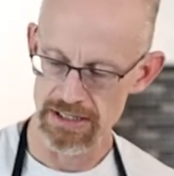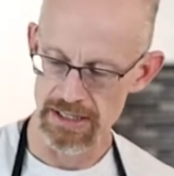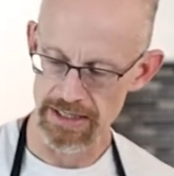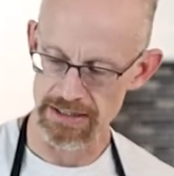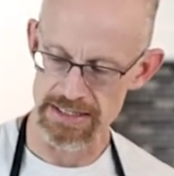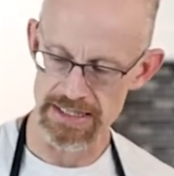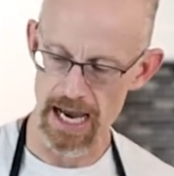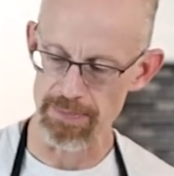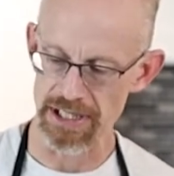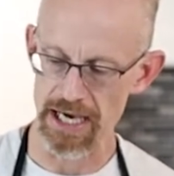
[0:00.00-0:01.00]
I could
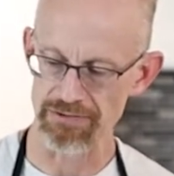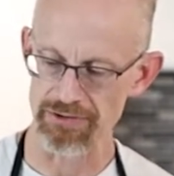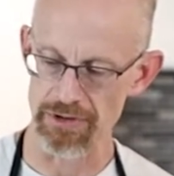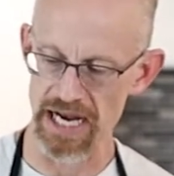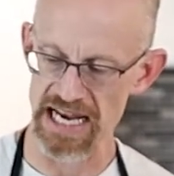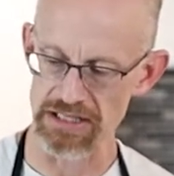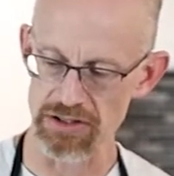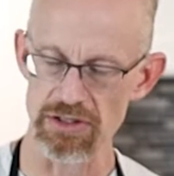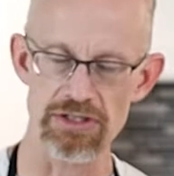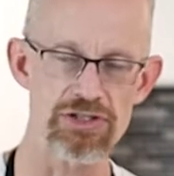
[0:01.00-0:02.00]
stop it after 8.
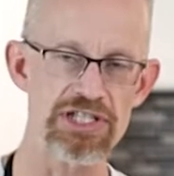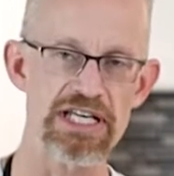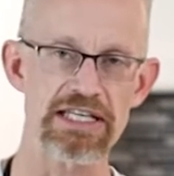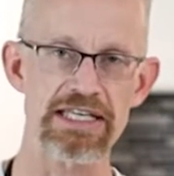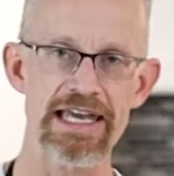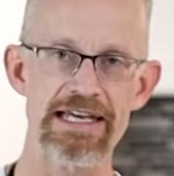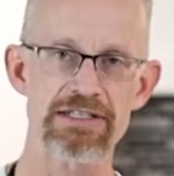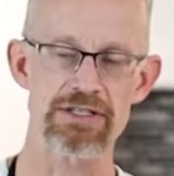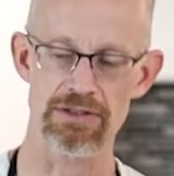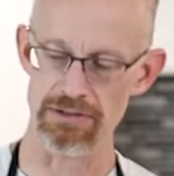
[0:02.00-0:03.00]
You can just hit
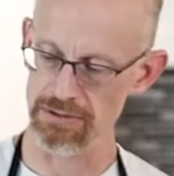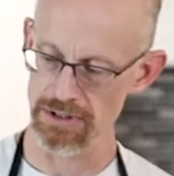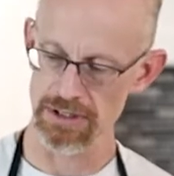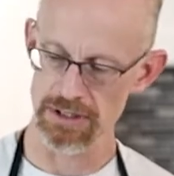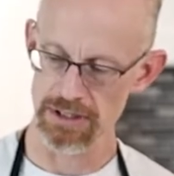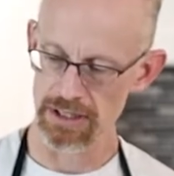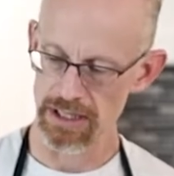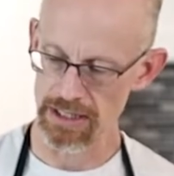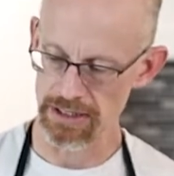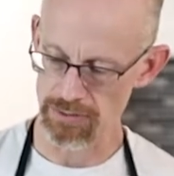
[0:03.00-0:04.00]
cancel
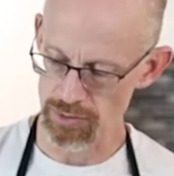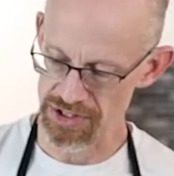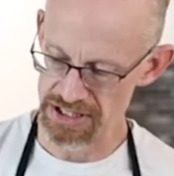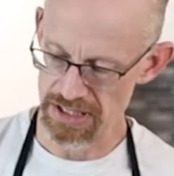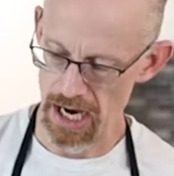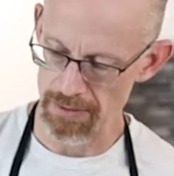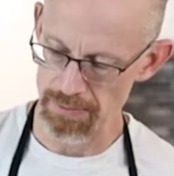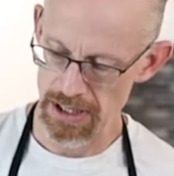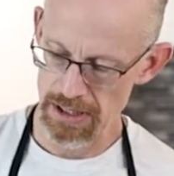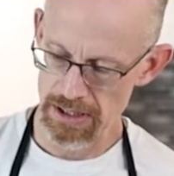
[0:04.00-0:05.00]
and it will stop.